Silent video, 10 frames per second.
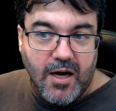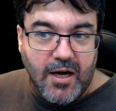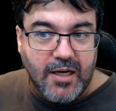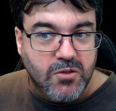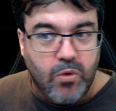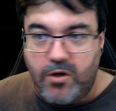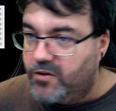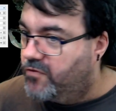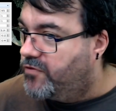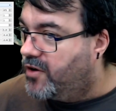has worked
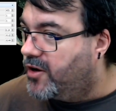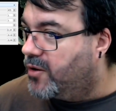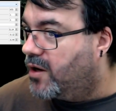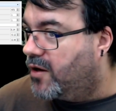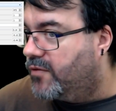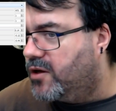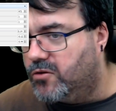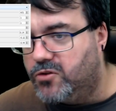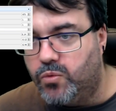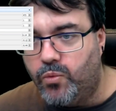very well. That
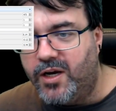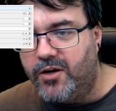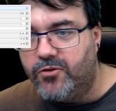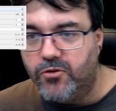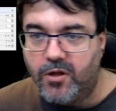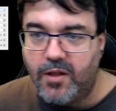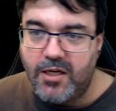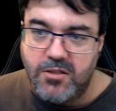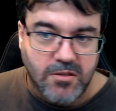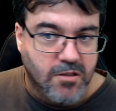looks weird through the
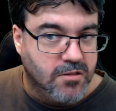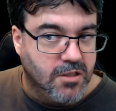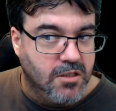glasses, doesn't it?